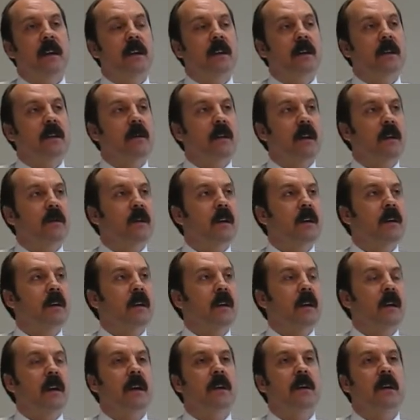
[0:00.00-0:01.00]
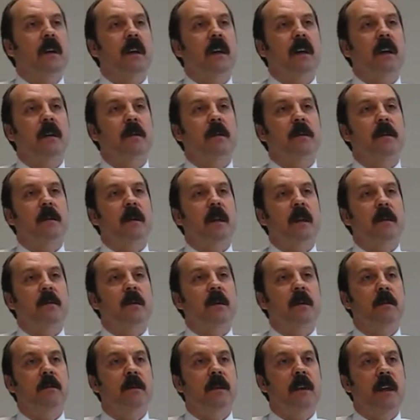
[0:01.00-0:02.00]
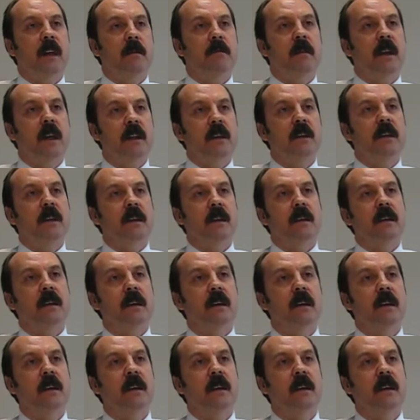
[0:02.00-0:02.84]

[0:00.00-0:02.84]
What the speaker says: So increasingly I think I'll be spending more time managing